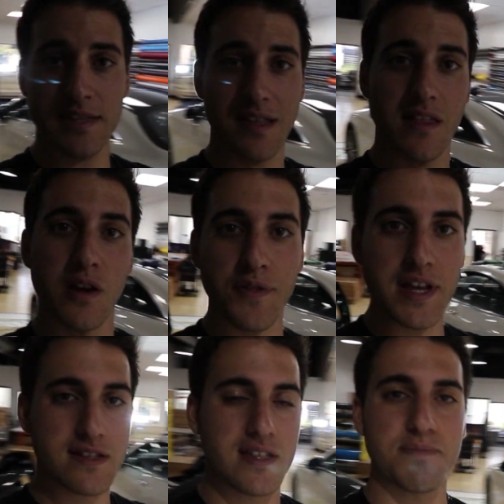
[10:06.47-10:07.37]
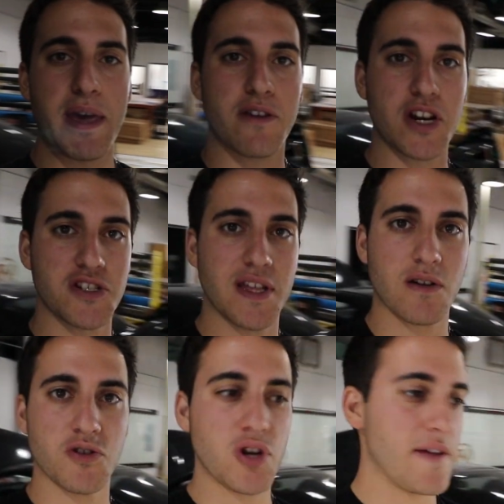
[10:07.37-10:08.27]
It's the little things in these paint corrections that
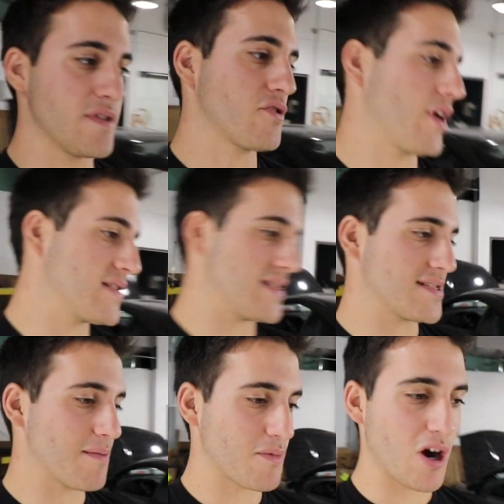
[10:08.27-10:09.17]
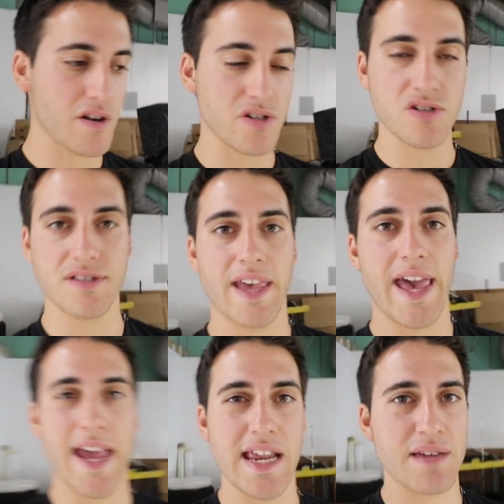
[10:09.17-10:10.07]
will drive you crazy. Some cars are just a
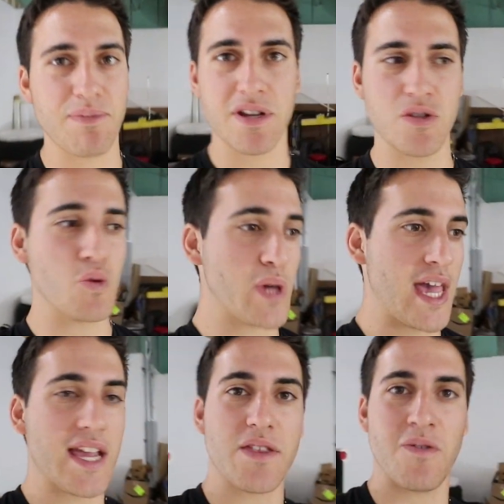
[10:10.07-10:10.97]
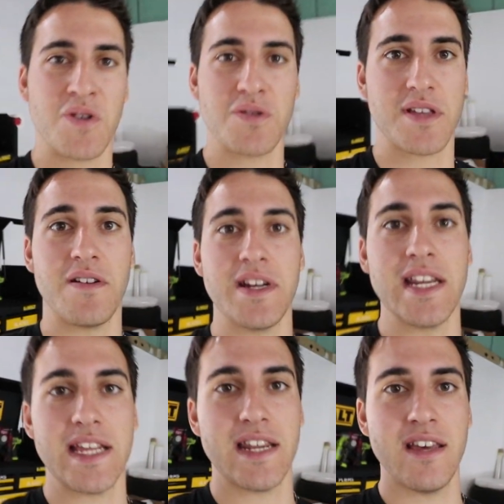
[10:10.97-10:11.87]
headache because you can't get the results that are
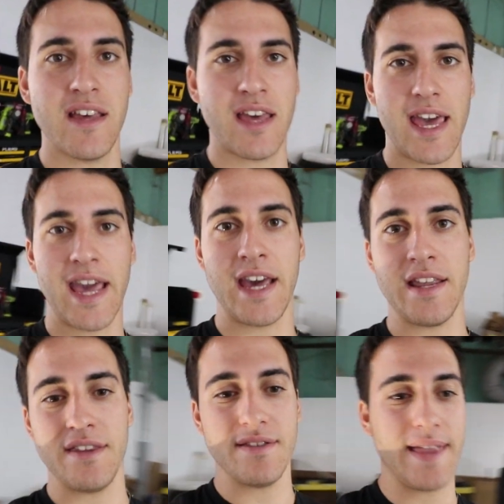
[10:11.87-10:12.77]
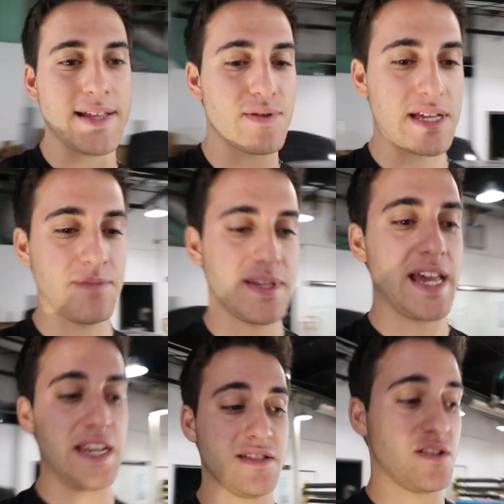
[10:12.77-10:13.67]
needed, and that's what I keep
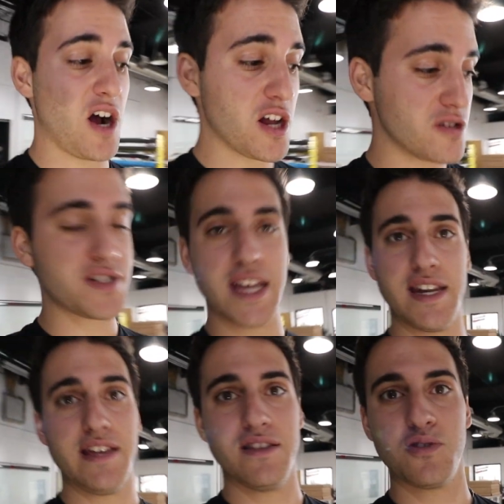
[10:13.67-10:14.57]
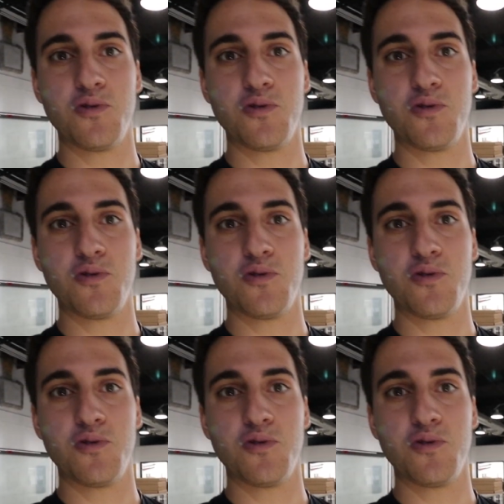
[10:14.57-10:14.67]
saying, is to understand it.